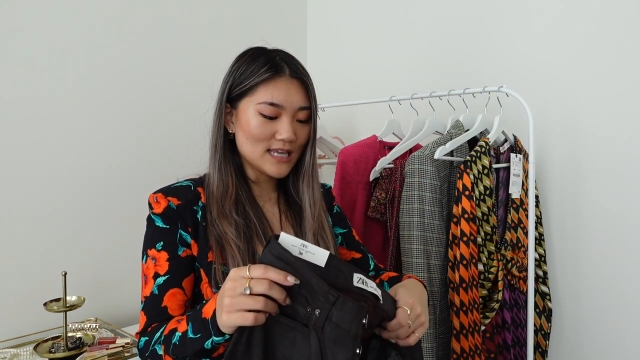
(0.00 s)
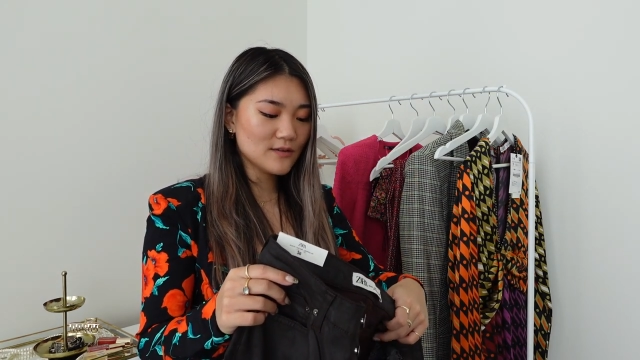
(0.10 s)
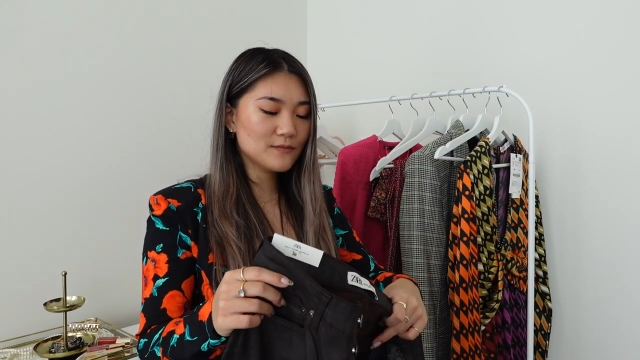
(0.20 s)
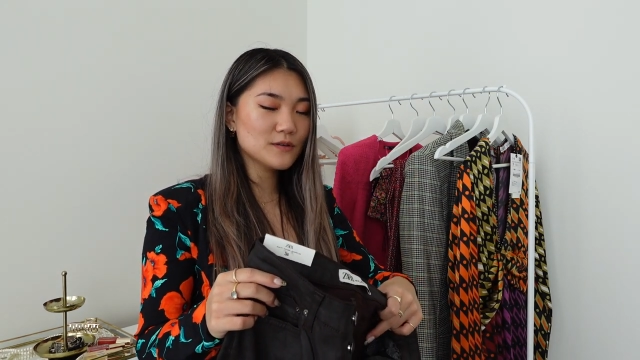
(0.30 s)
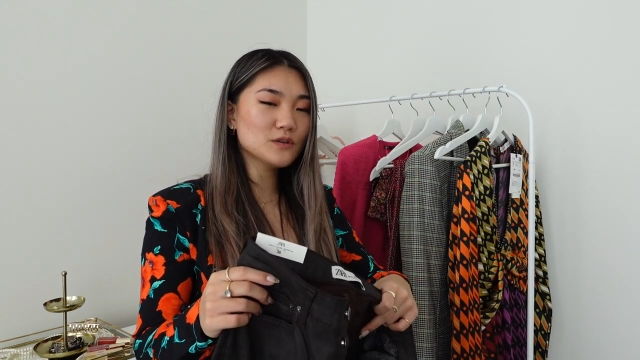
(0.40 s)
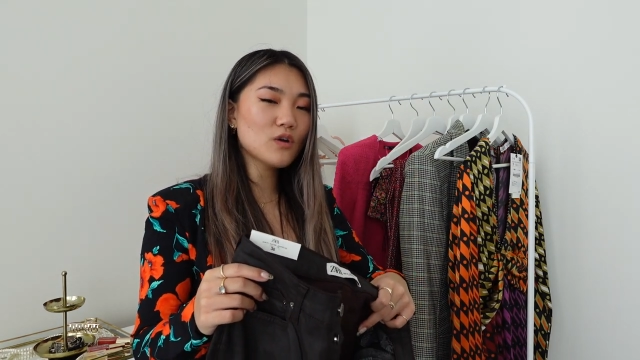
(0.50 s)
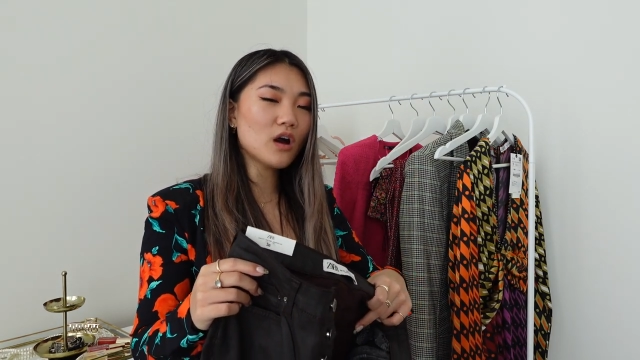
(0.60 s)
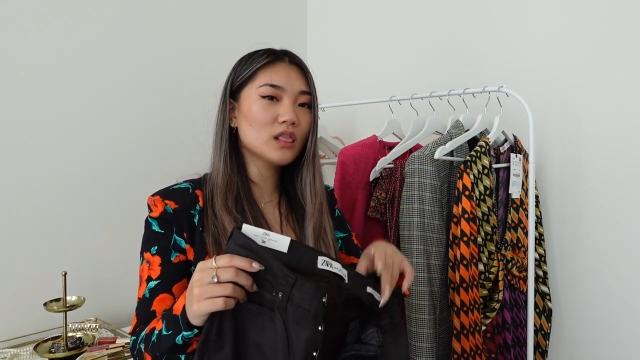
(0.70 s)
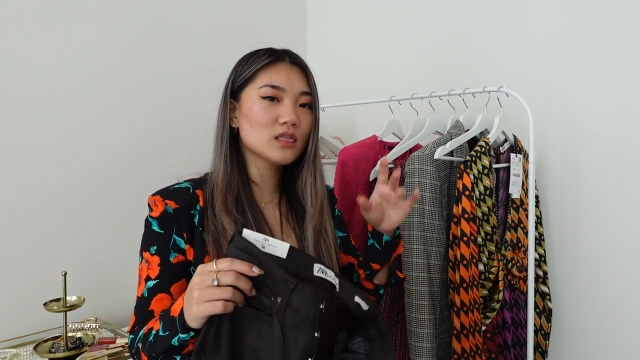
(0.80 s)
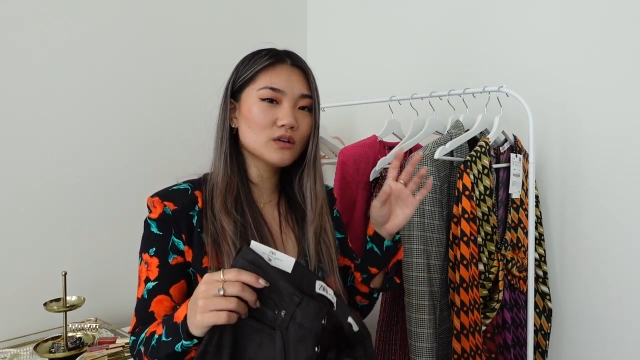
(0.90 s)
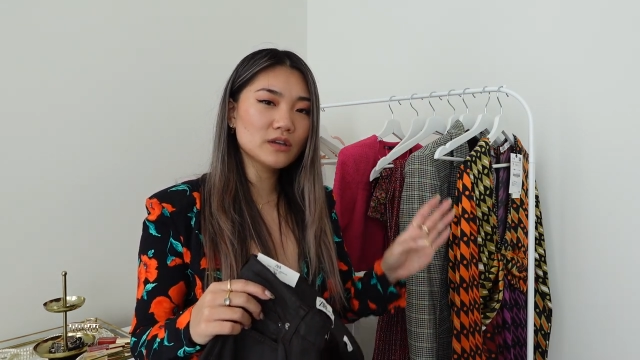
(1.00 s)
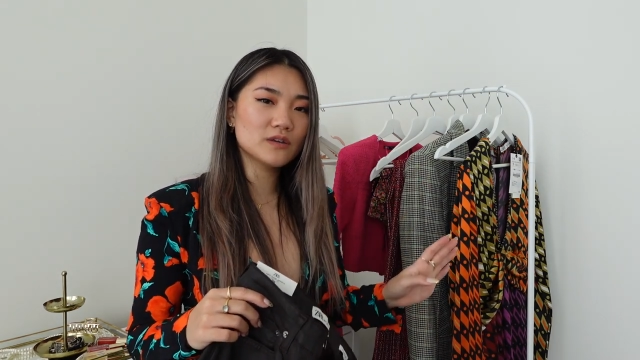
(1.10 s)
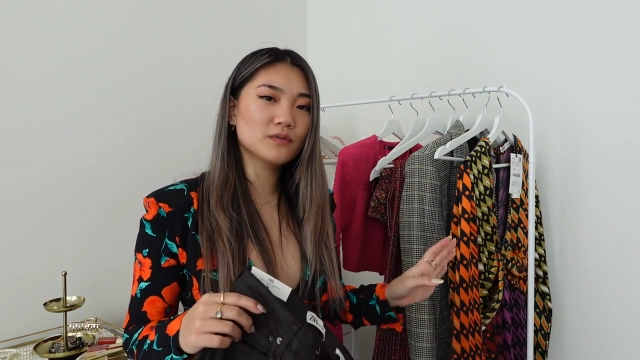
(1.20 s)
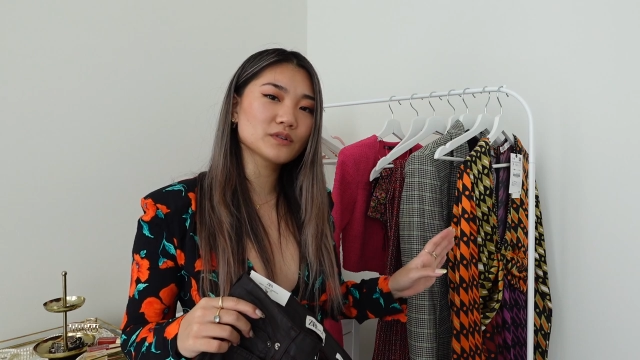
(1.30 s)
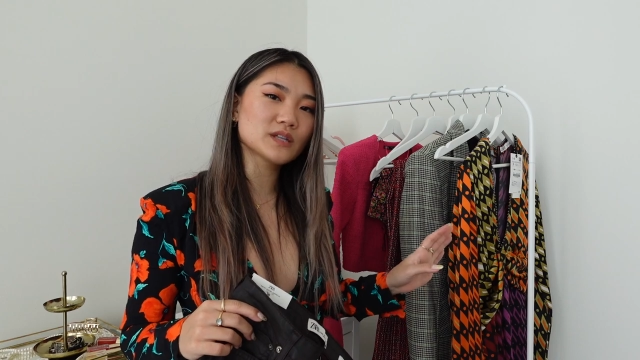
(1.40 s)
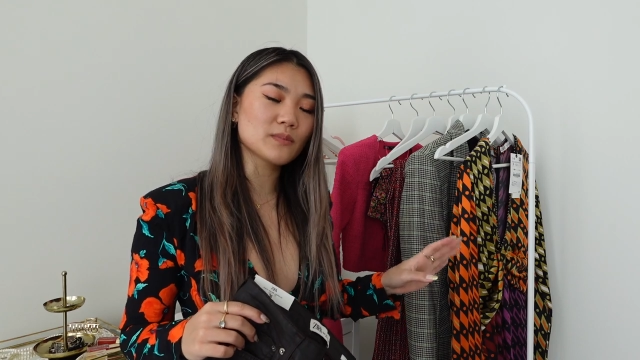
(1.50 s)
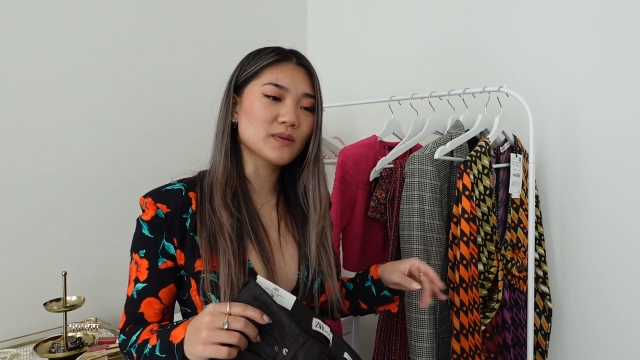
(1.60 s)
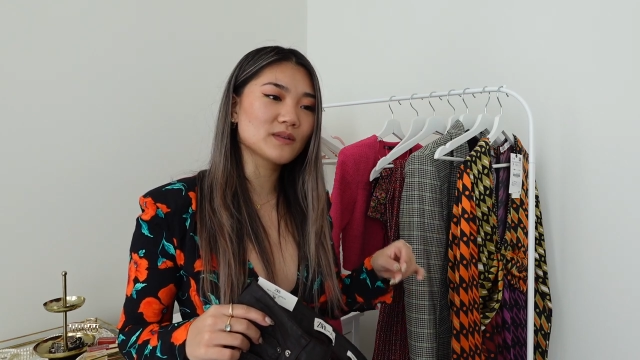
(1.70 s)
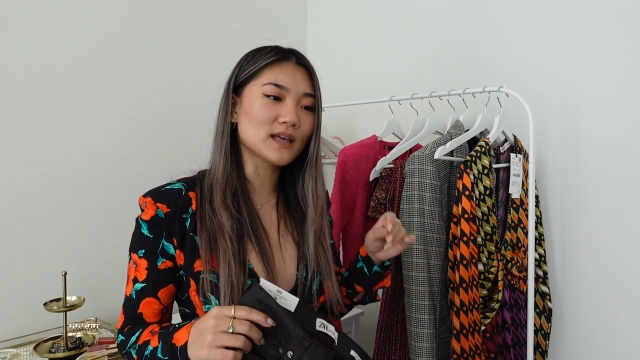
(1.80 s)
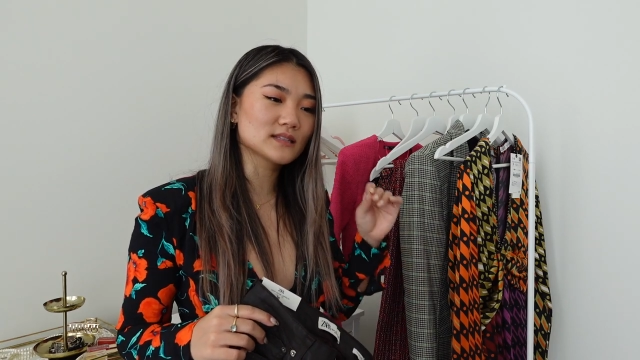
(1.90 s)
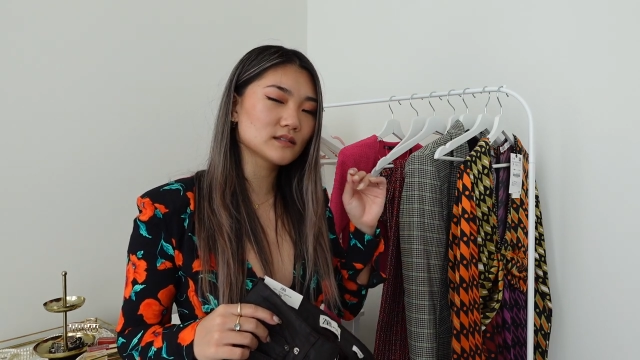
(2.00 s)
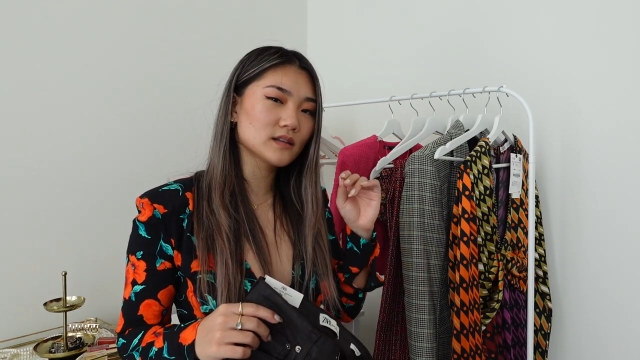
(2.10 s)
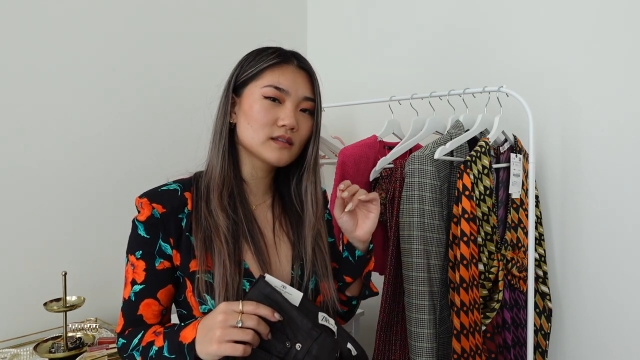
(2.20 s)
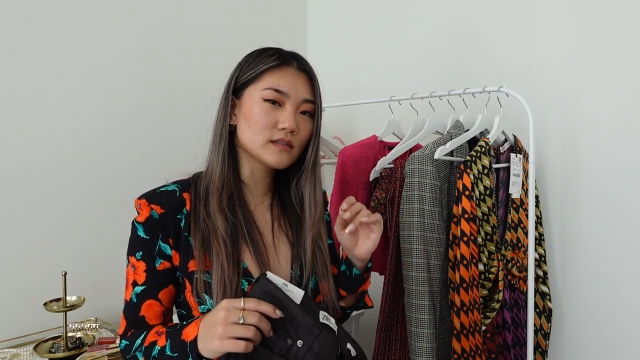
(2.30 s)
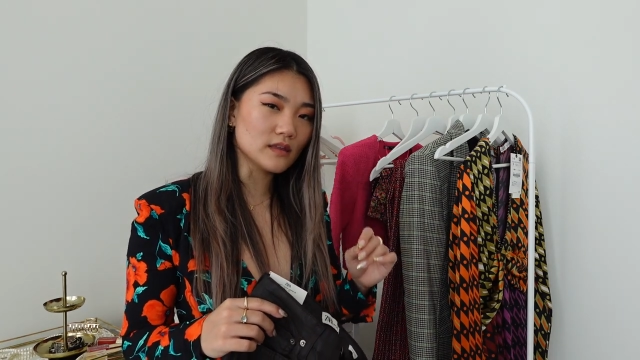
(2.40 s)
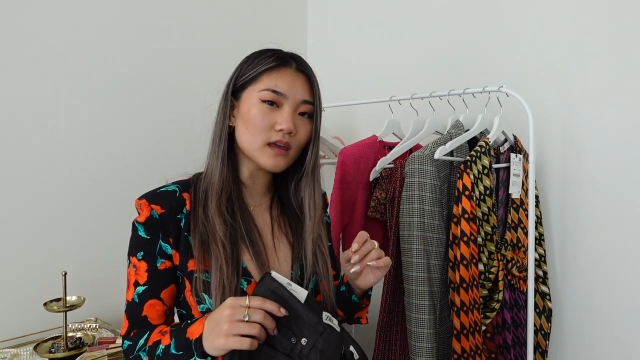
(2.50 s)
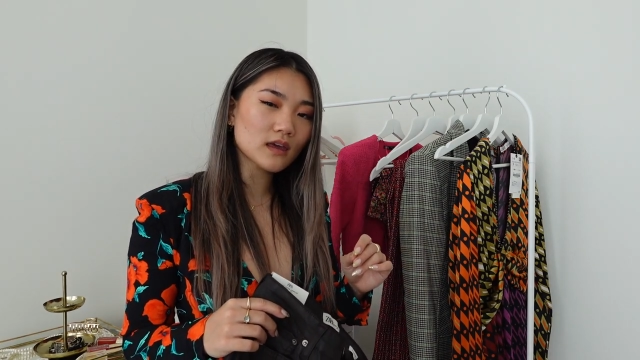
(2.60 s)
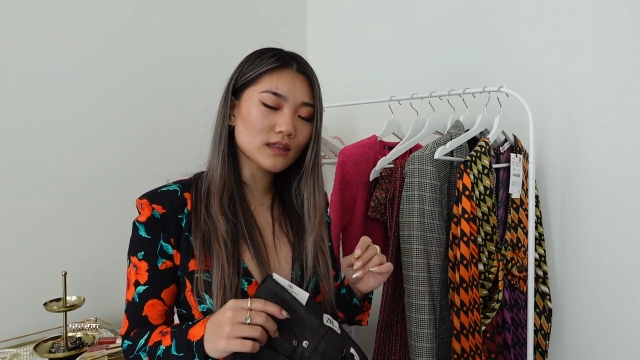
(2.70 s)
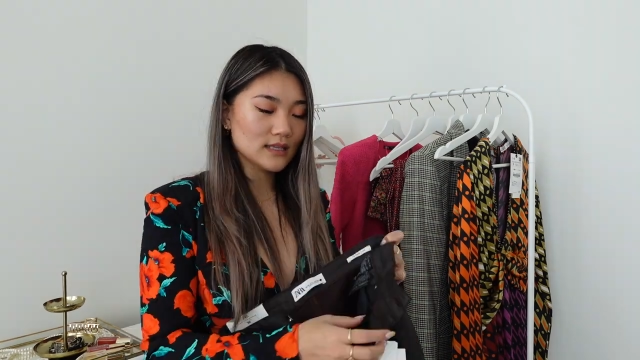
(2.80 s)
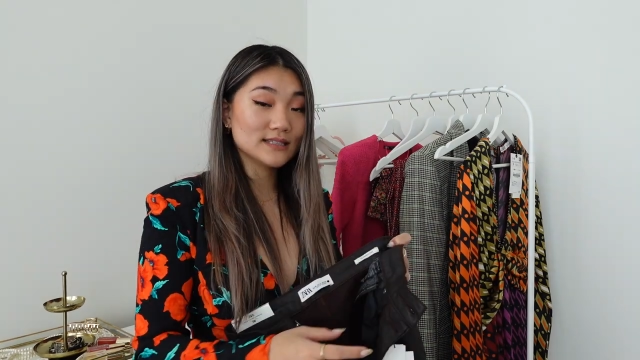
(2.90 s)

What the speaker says: If you are looking for something that's thick,